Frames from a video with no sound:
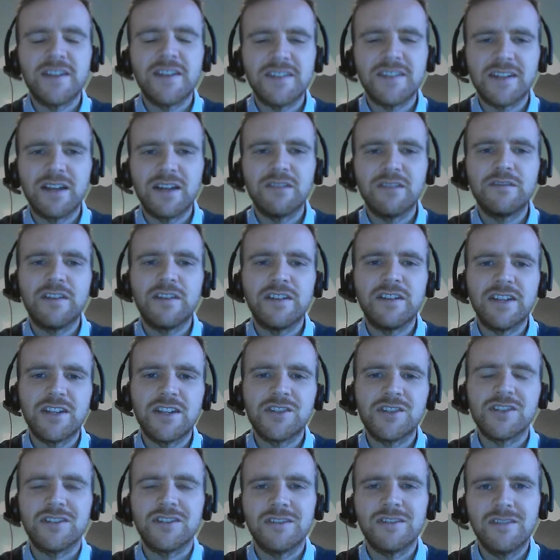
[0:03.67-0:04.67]
Nightingale
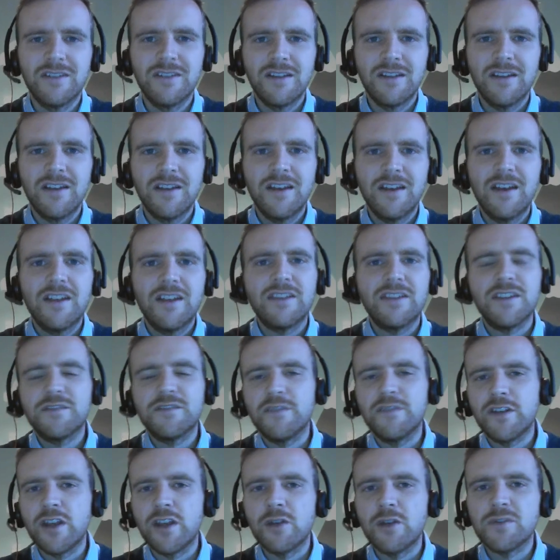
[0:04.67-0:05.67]
Foundation. This
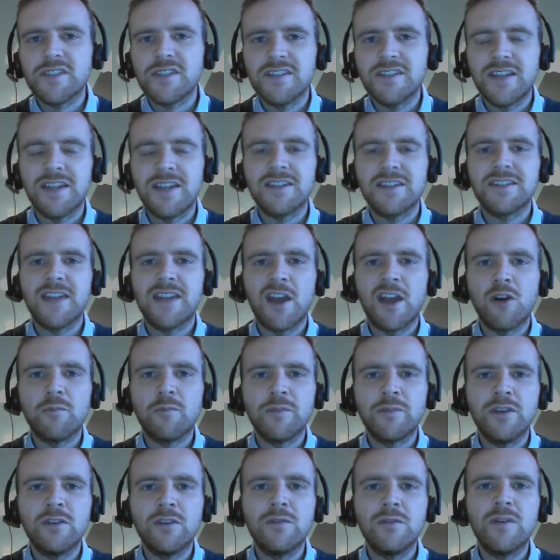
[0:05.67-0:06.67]
video was intended to
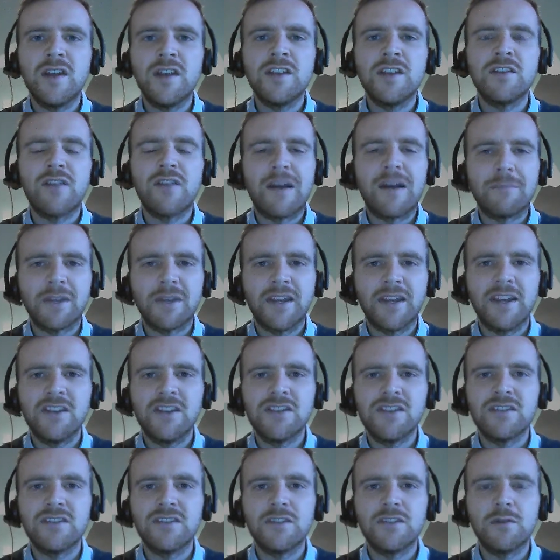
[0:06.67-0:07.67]
help you in your
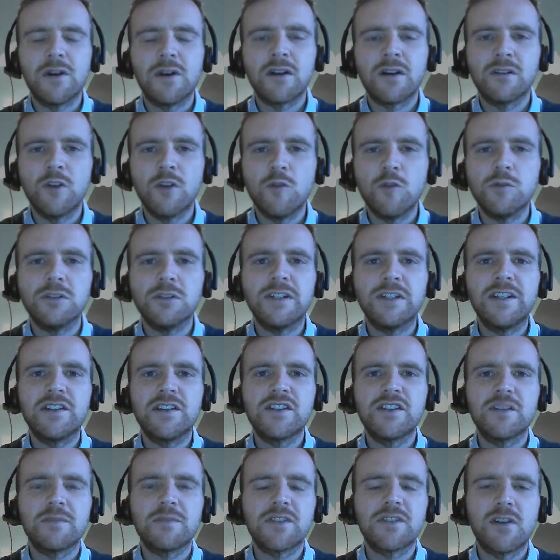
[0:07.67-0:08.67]
application to our Global
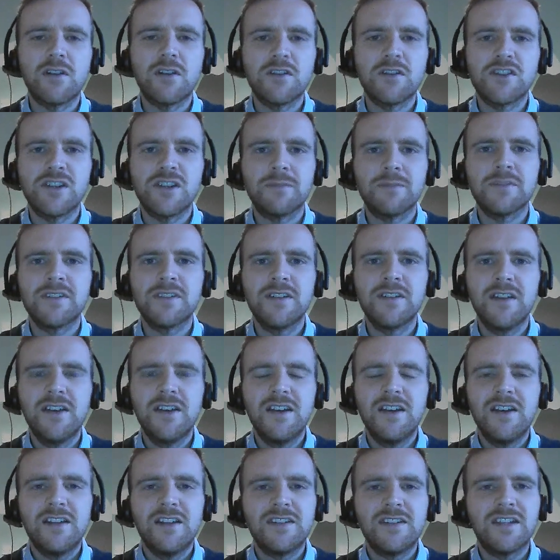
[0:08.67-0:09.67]
Leadership Scholarships
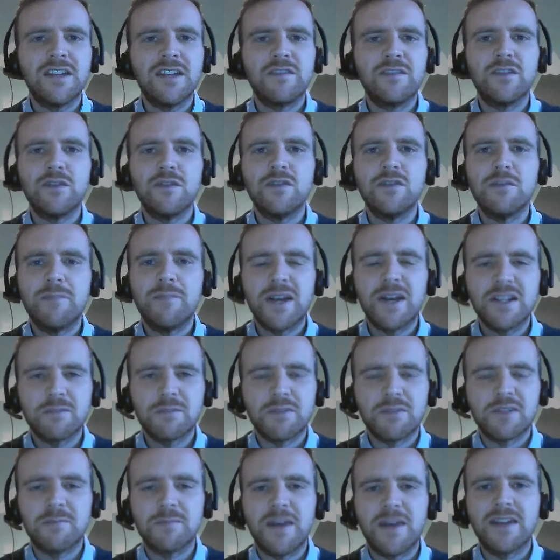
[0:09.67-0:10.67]
to give you the best
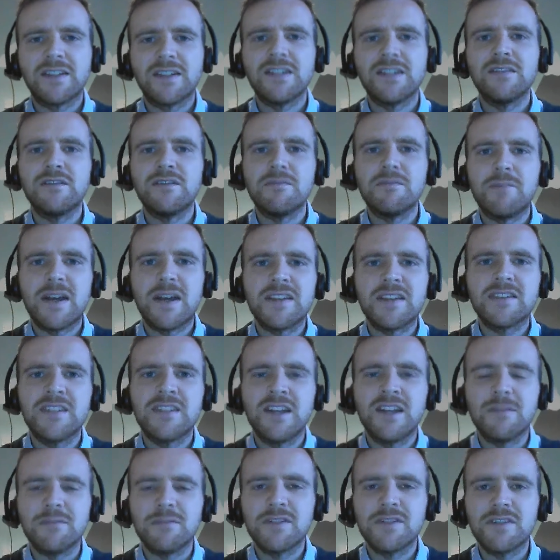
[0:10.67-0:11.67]
perspective and best
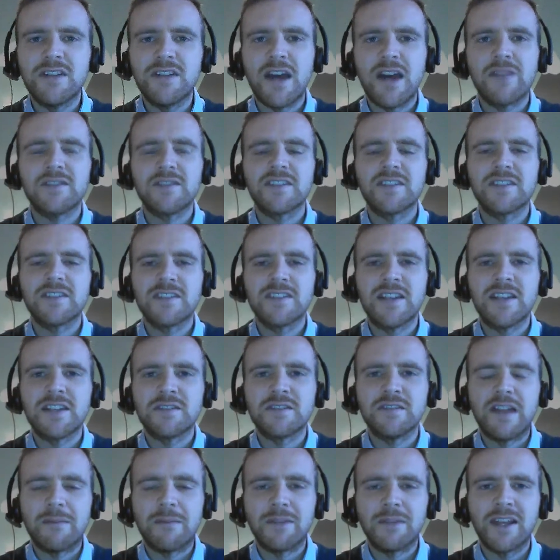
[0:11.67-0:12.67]
tips to have a
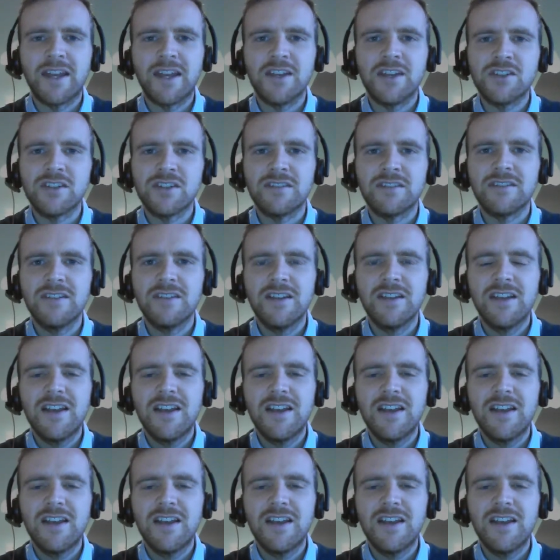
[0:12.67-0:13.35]
successful application.